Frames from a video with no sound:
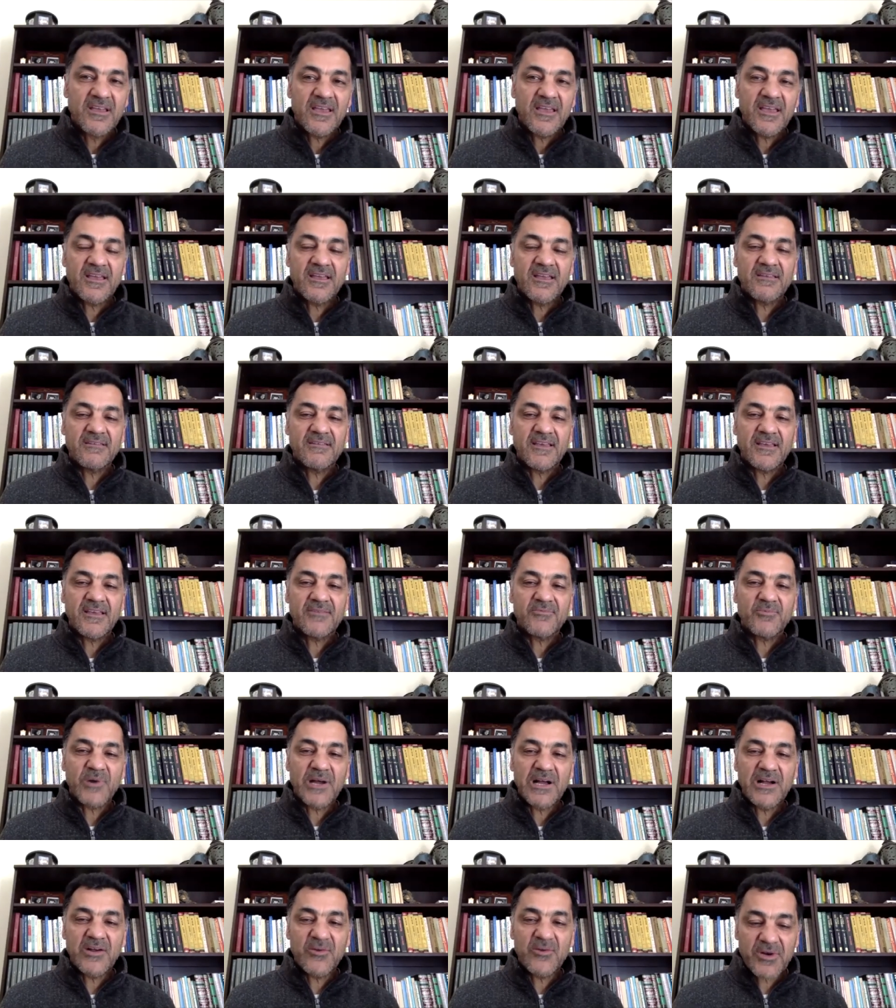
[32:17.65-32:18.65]
And
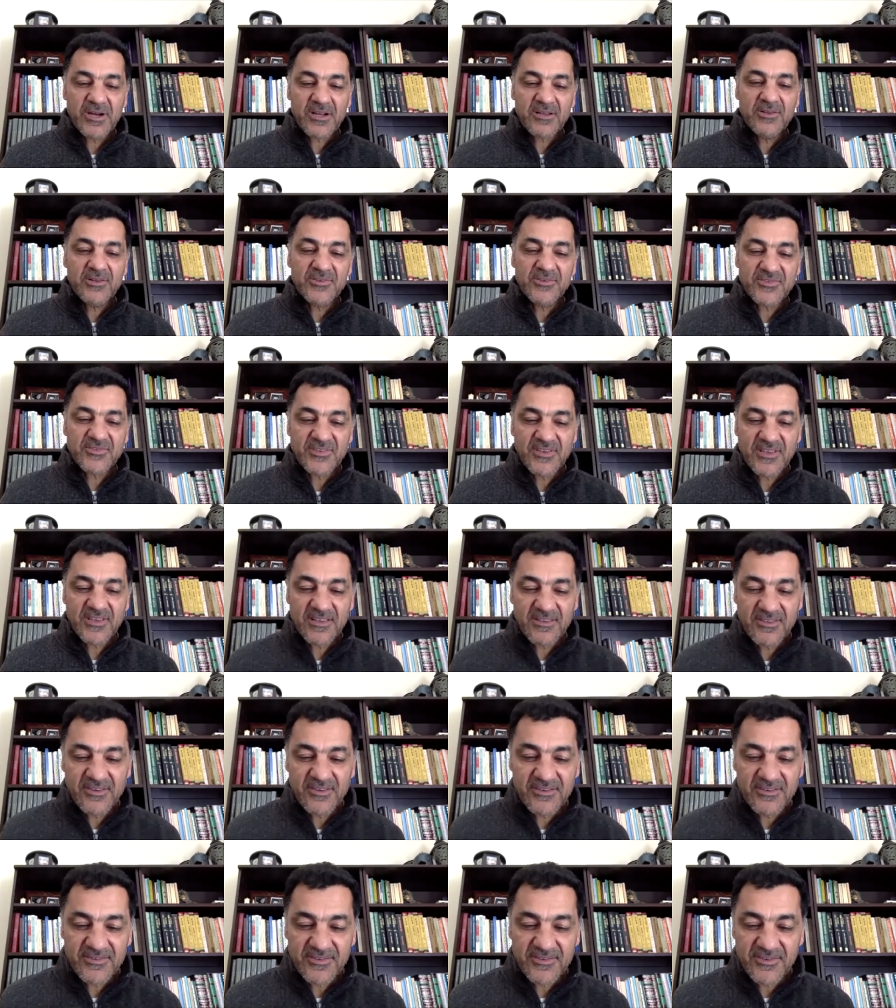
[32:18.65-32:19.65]
while we're closing
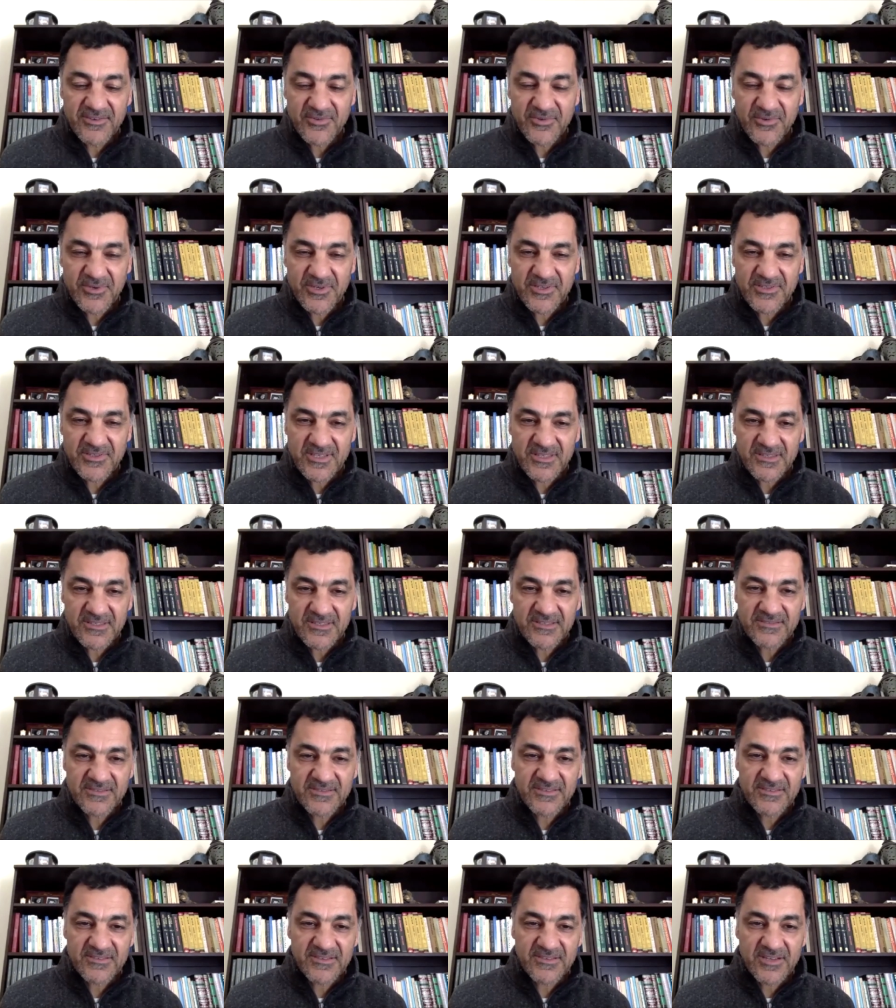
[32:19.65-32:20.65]
the doors on
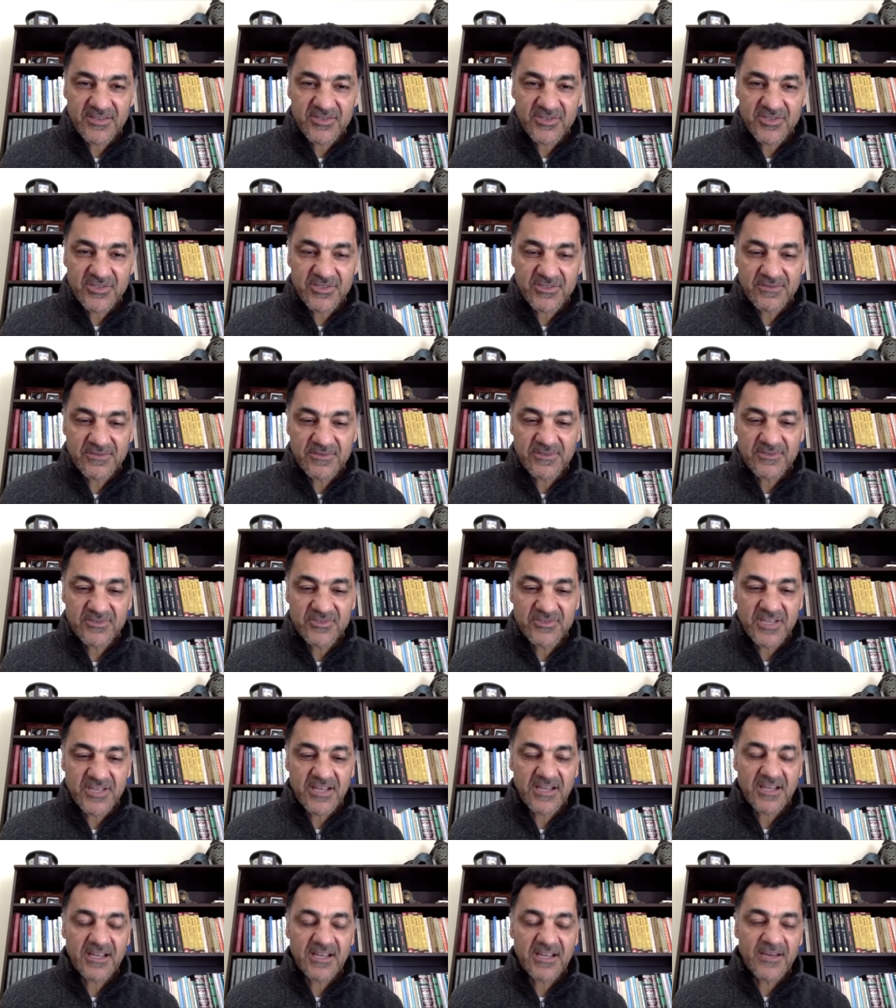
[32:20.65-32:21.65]
this discussion,
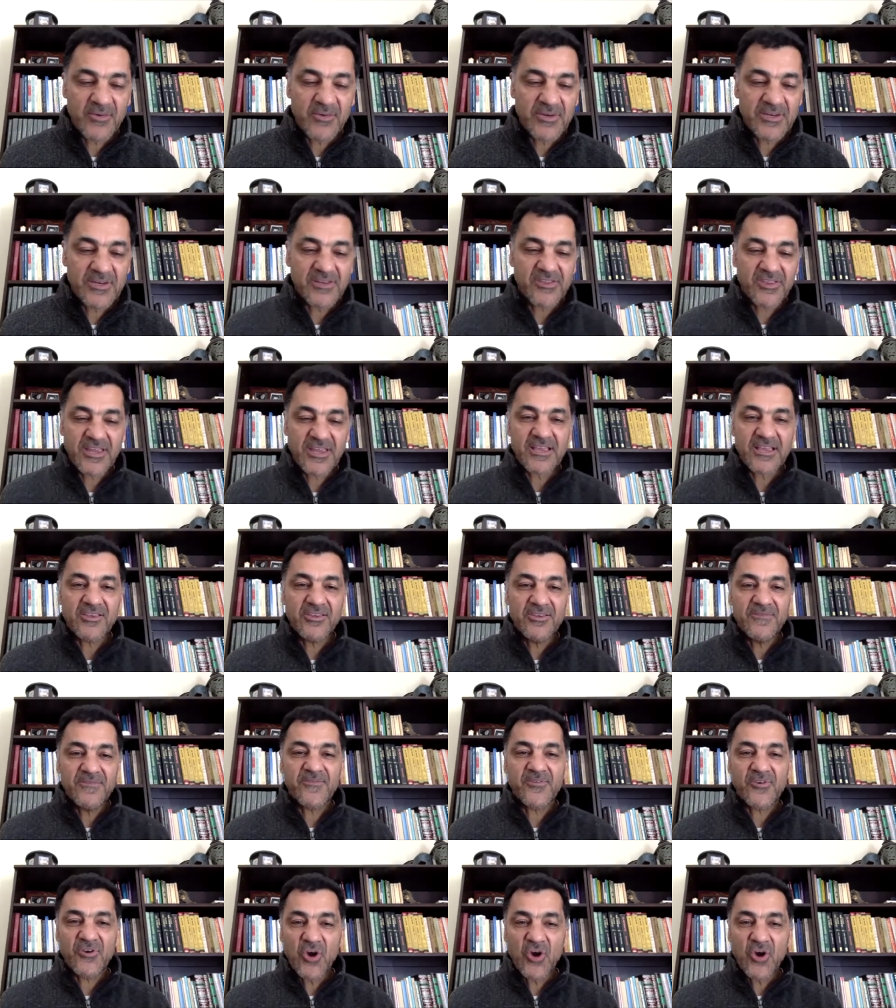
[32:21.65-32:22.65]
Jack, I want to thank
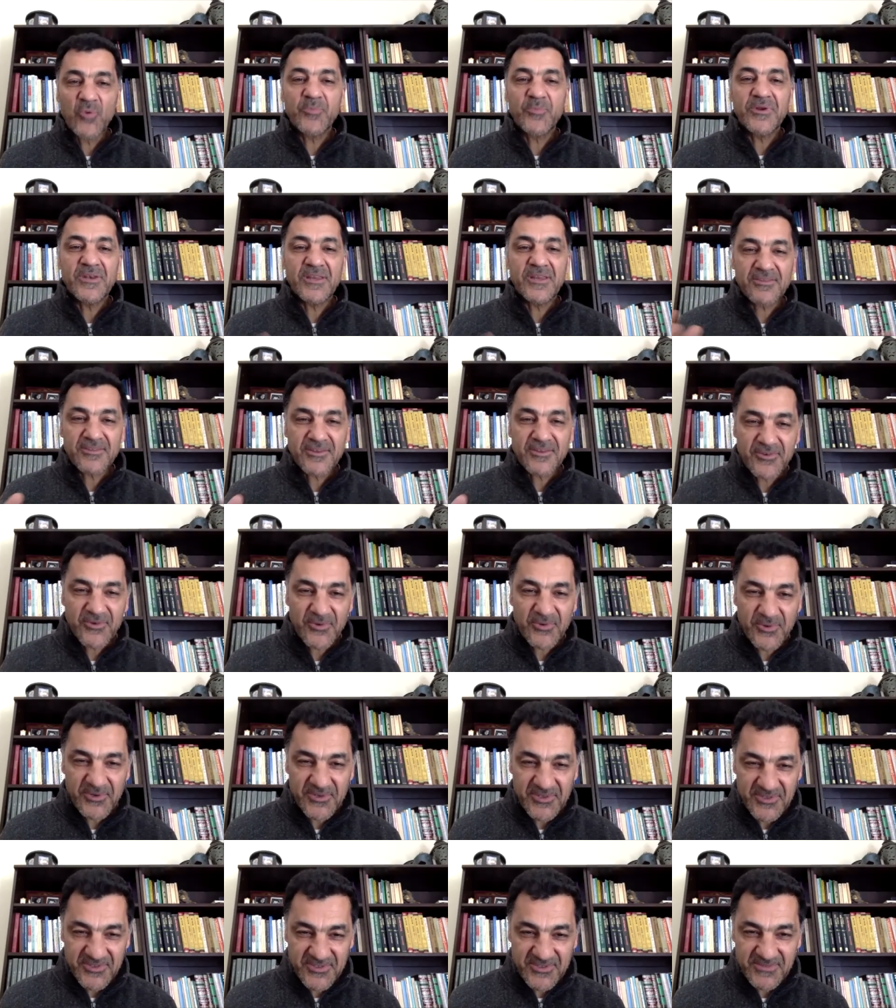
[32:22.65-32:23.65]
you for opening the
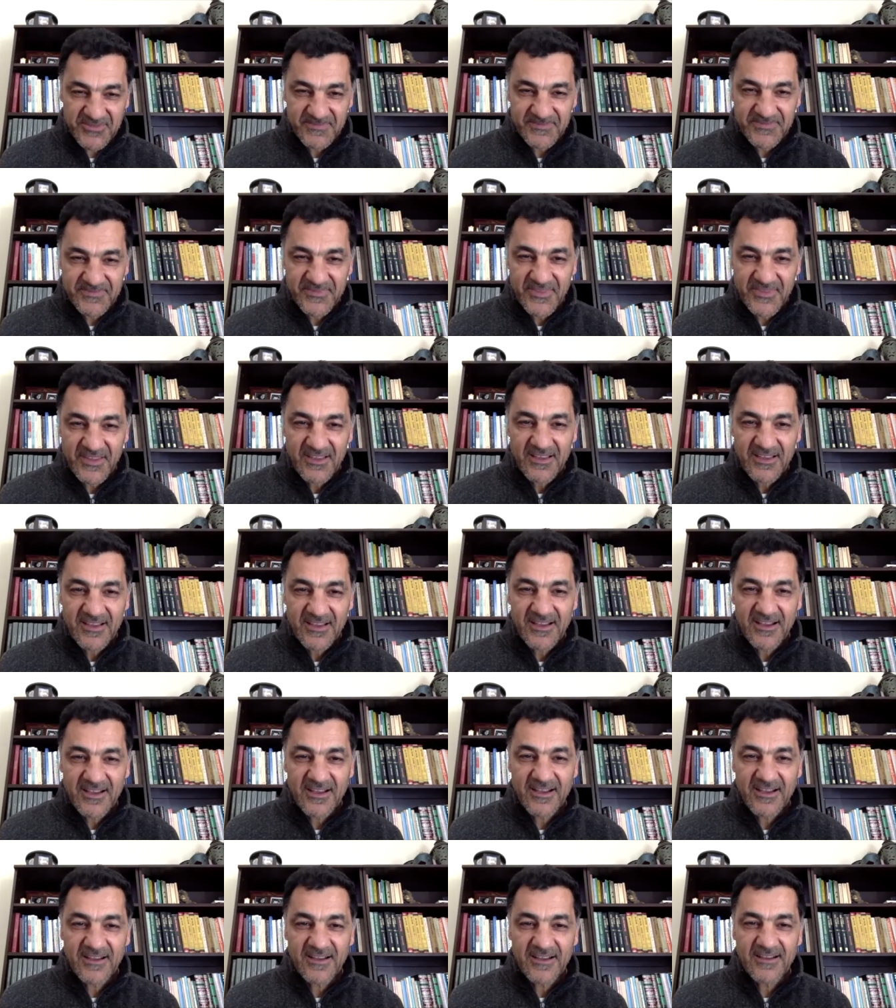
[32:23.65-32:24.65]
doors
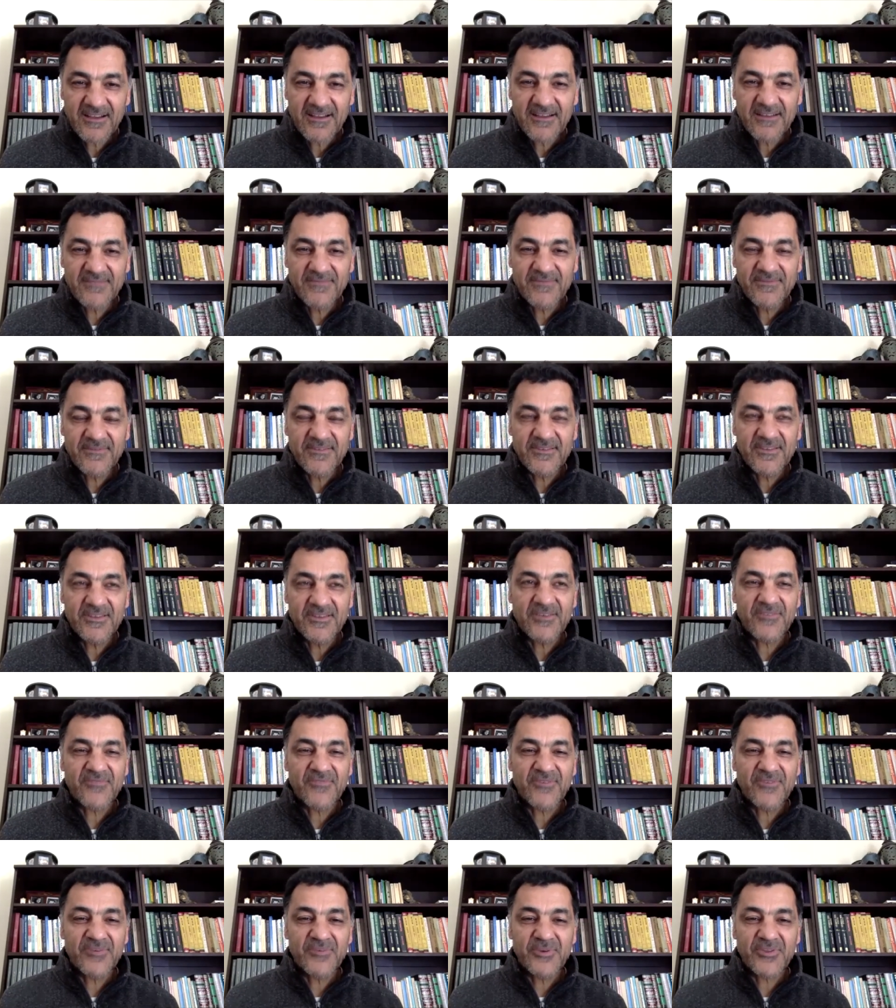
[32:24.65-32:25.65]

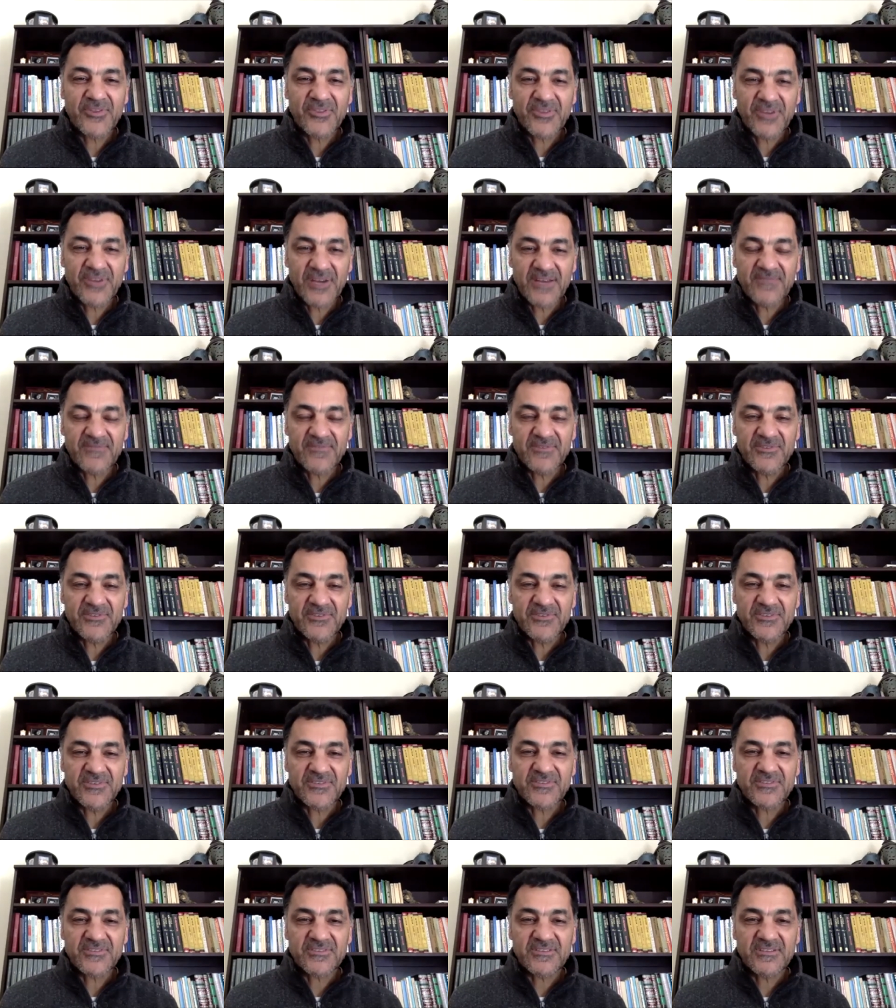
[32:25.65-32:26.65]
from your
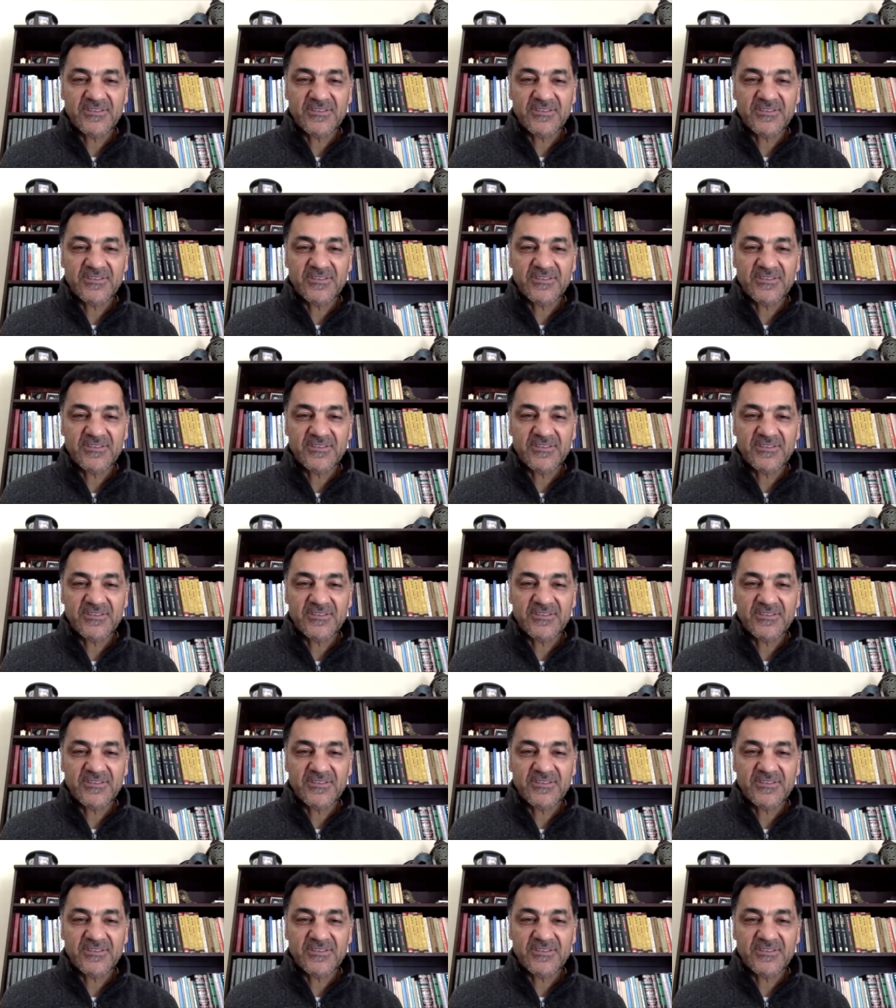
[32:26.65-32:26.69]
thoughtfulness